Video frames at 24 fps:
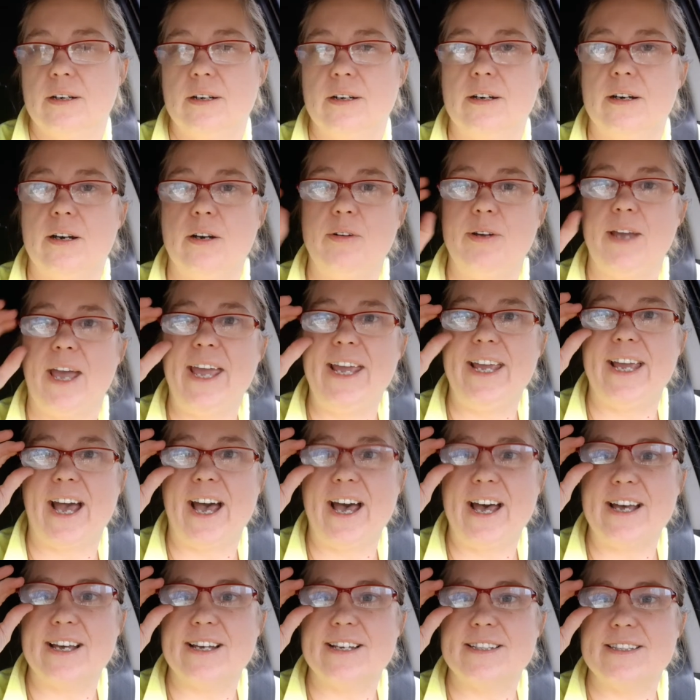Okay
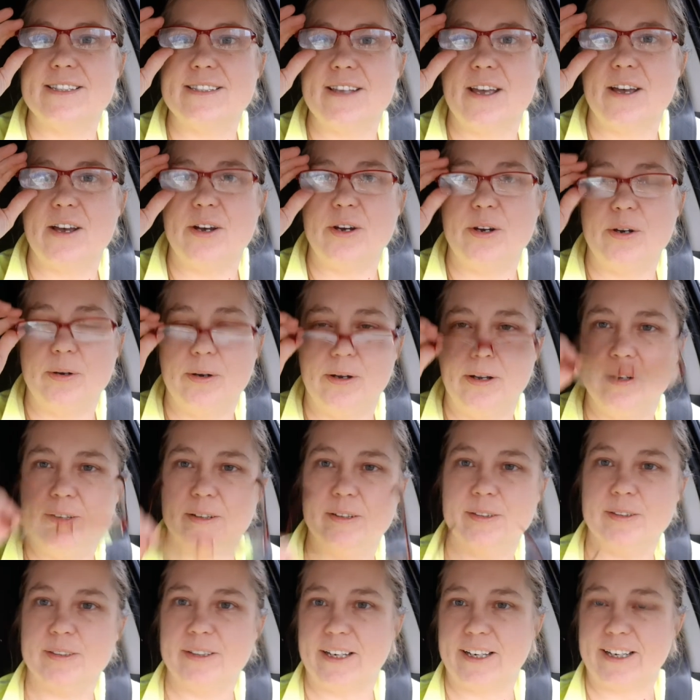guys, so
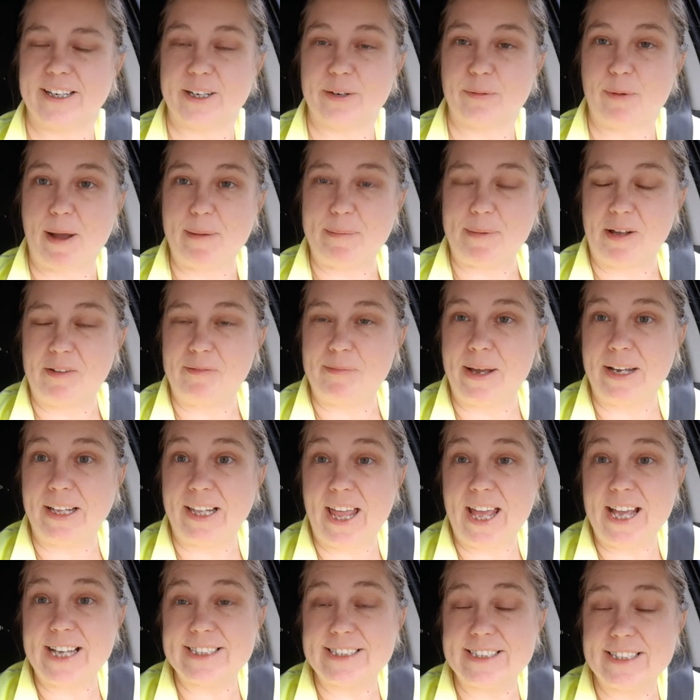gotta wipe off my
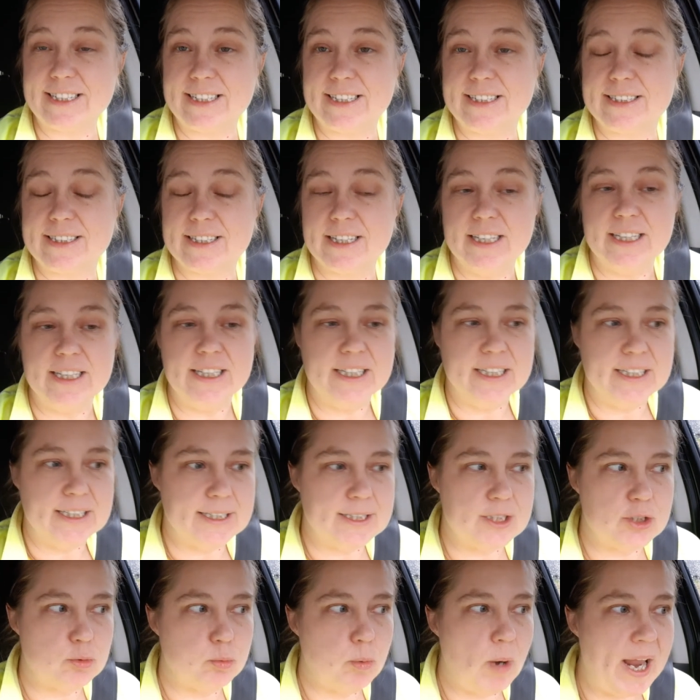glasses.
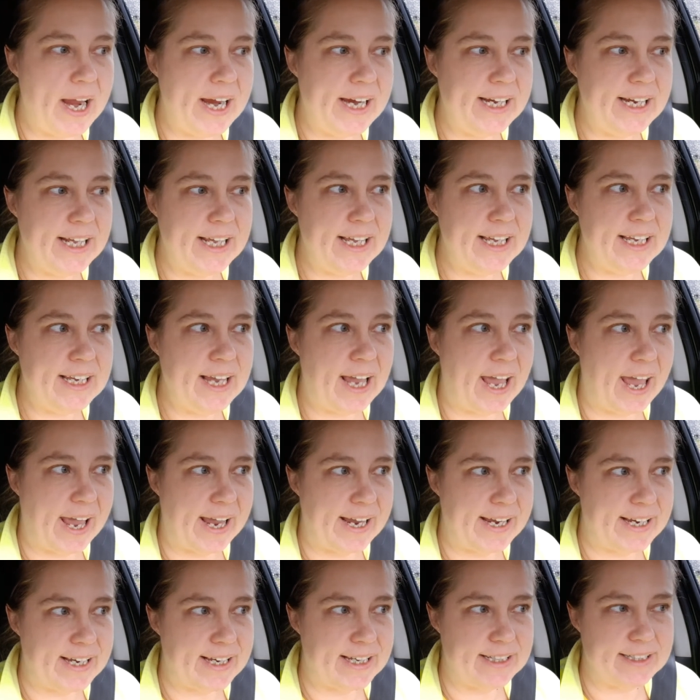It's raining,
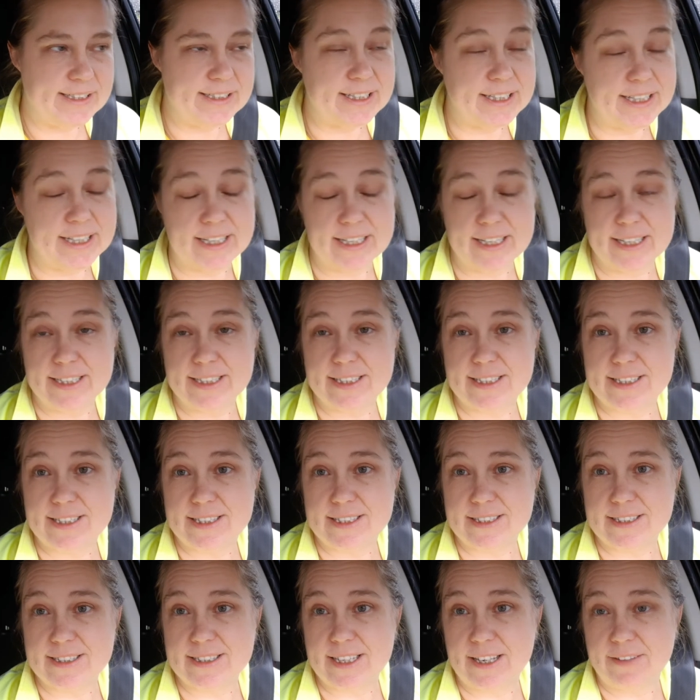and
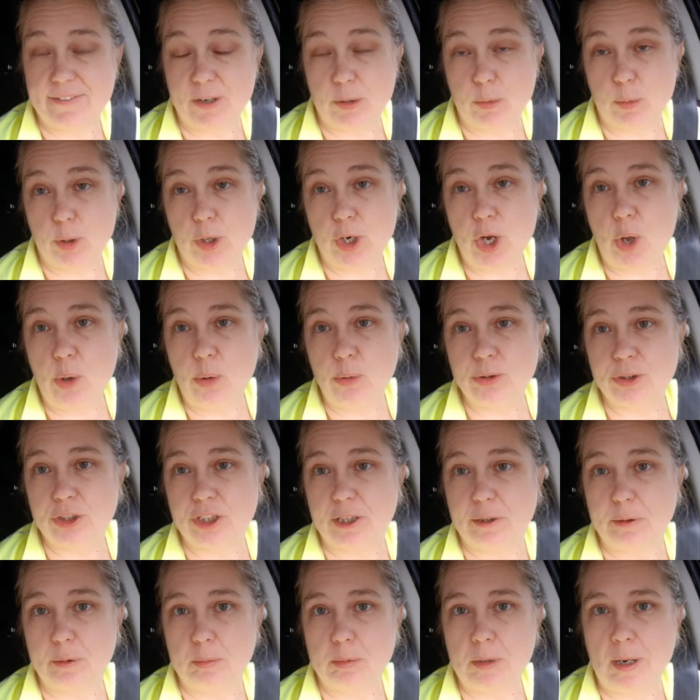if it were colder it
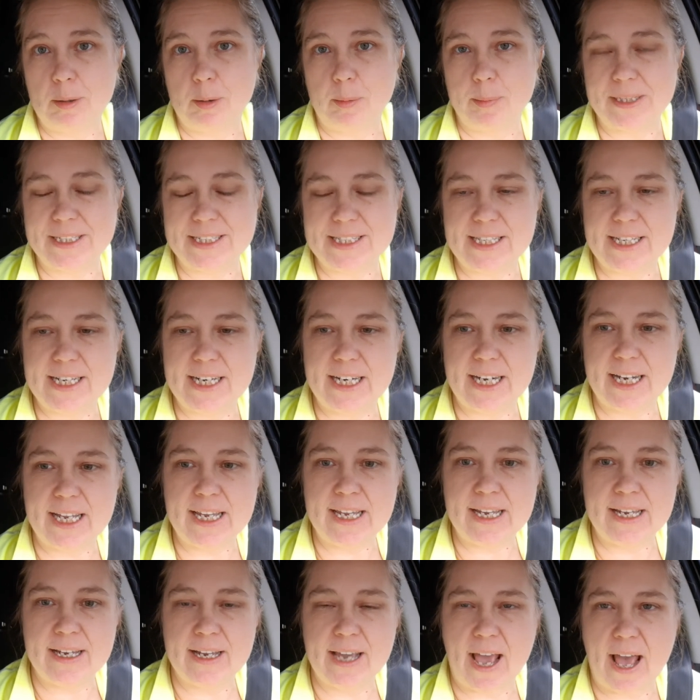would probably be
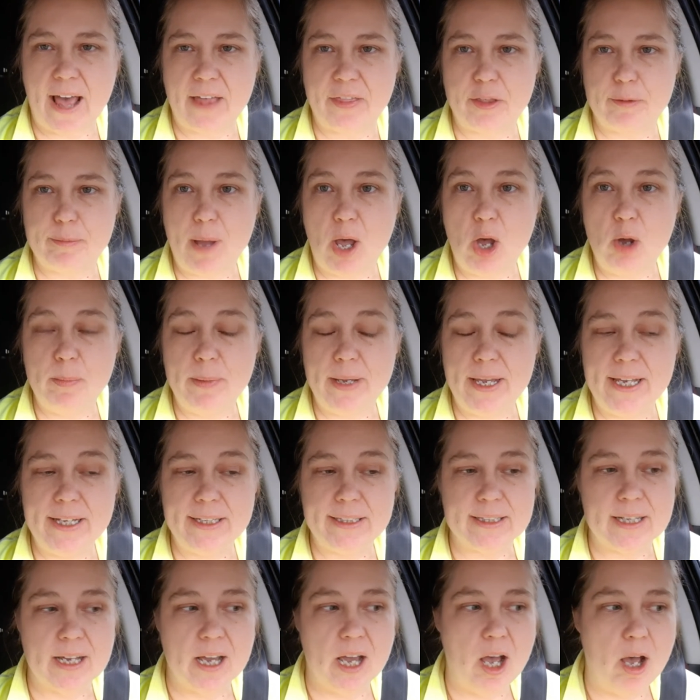sleeting at the
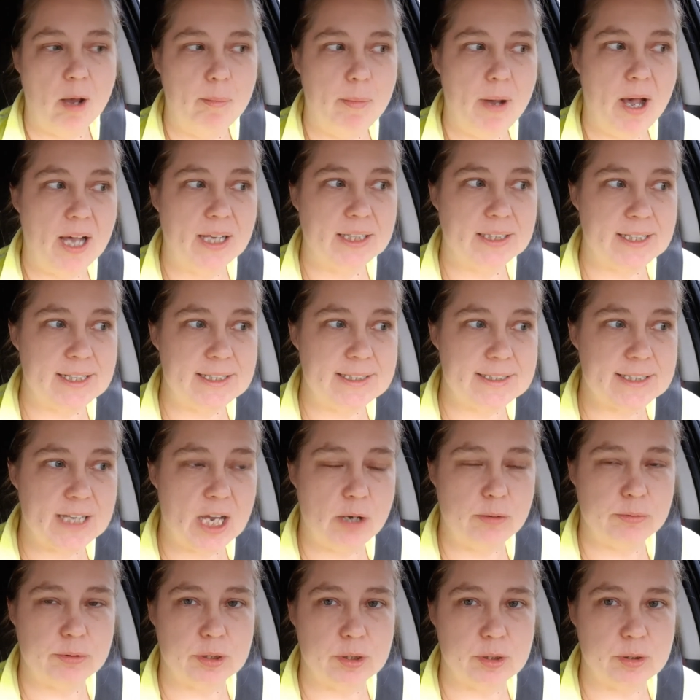moment, but let's
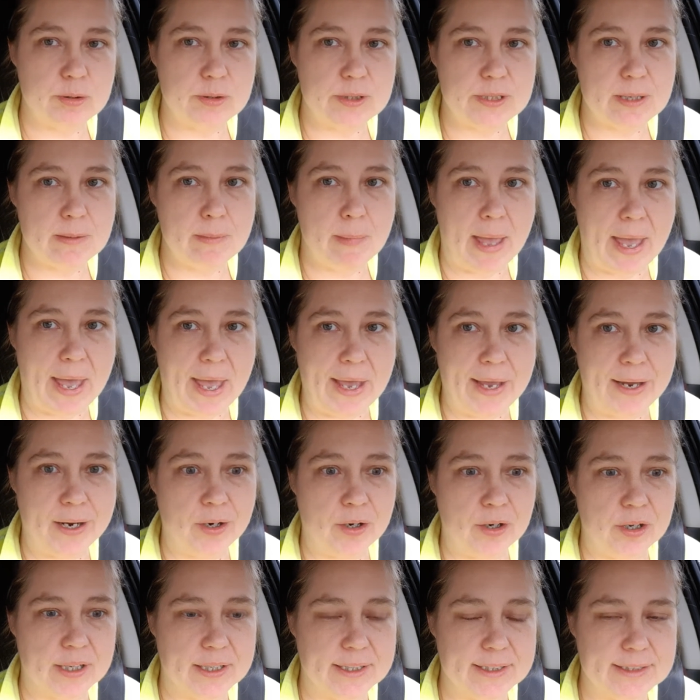go do some
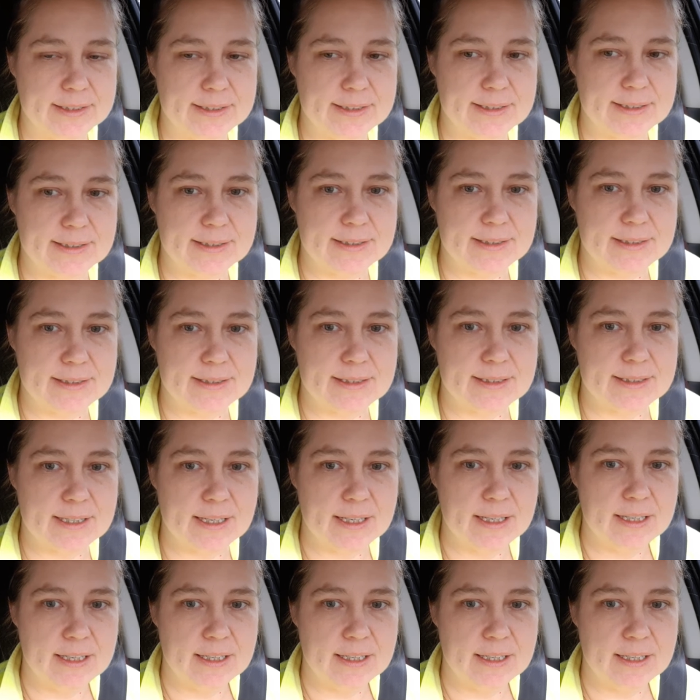errands.